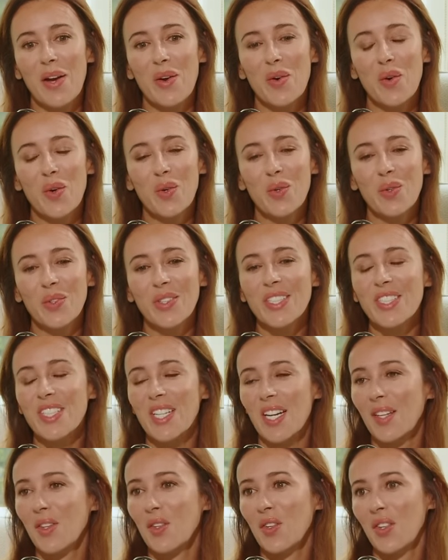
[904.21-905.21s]
own
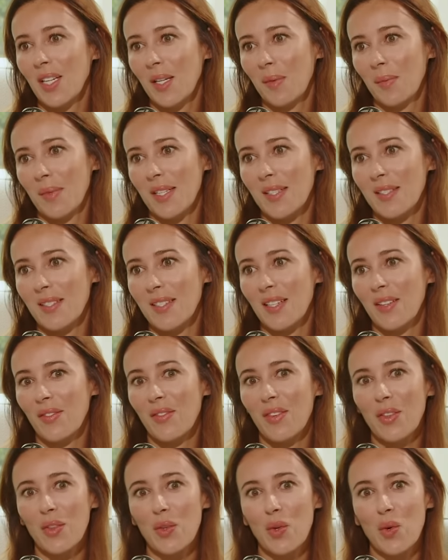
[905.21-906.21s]
gender limits,
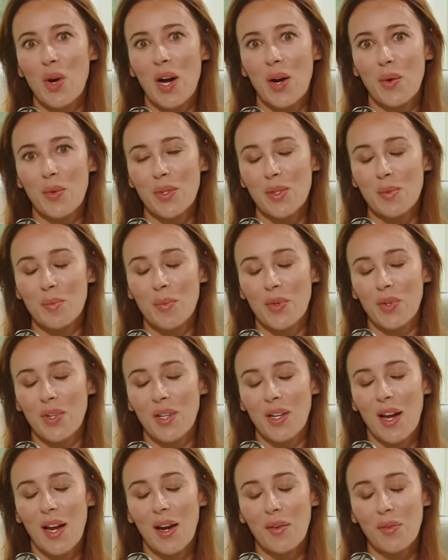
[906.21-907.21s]
even though I was
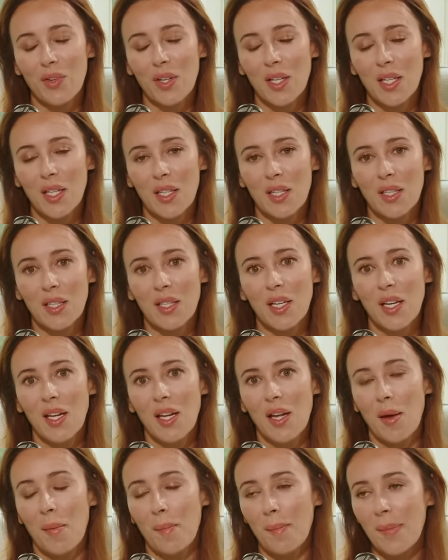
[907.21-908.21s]
born African,
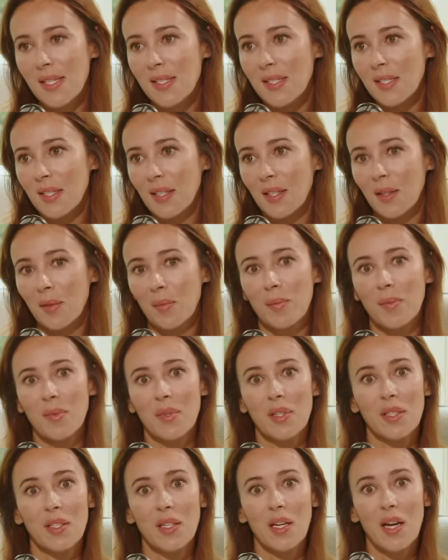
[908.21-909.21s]
Muslim,
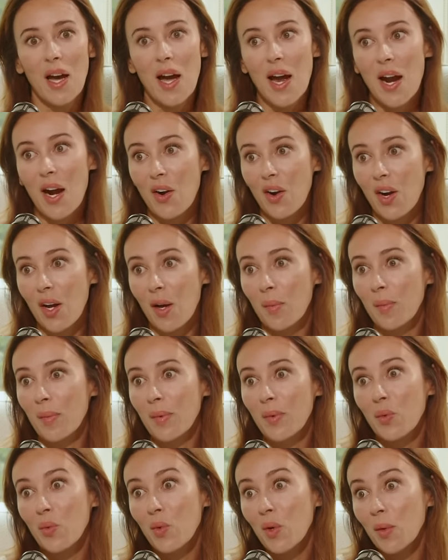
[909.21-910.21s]
Arab
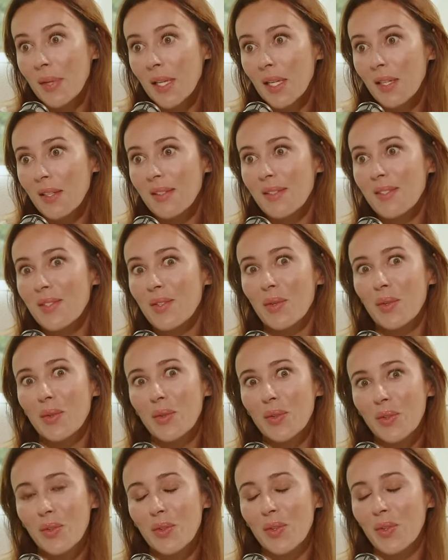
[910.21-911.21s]
woman, so
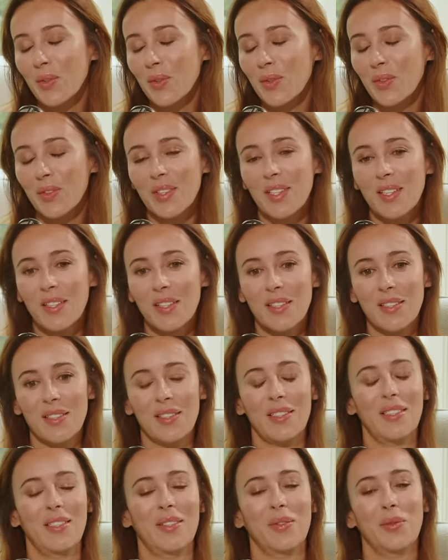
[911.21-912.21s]
you know,
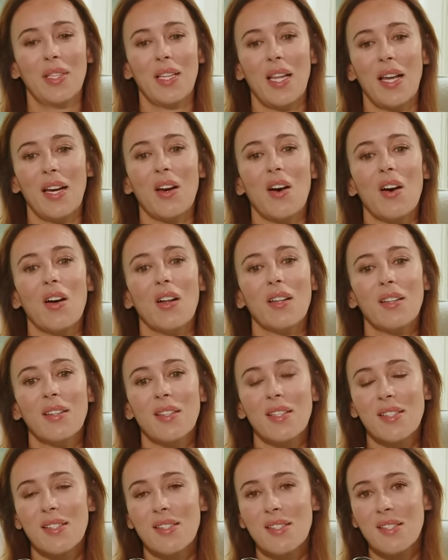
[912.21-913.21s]
with like all
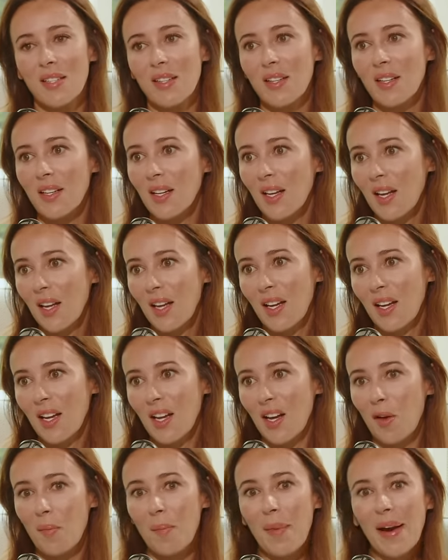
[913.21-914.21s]
this a
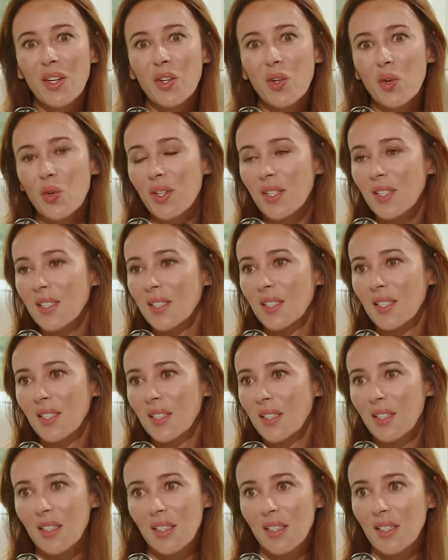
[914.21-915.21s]

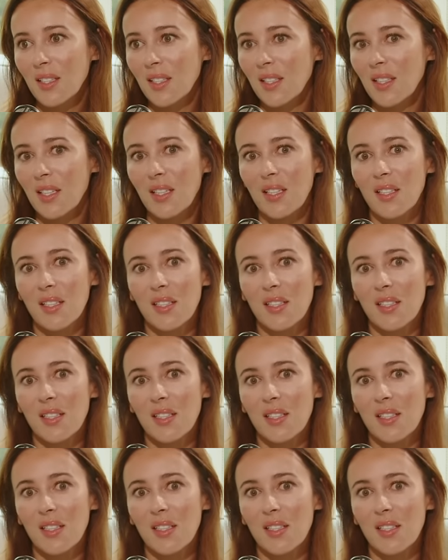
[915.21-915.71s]
minority